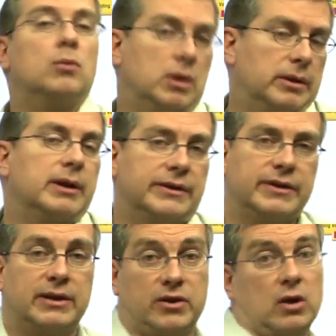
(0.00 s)
Well, unless
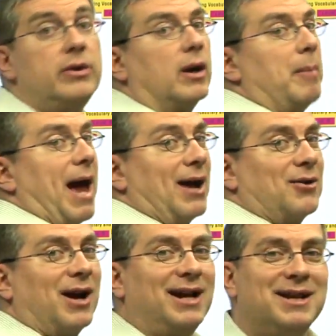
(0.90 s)
they turn their
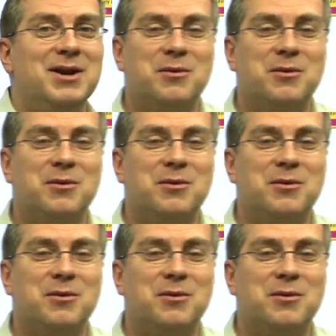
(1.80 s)
back, right?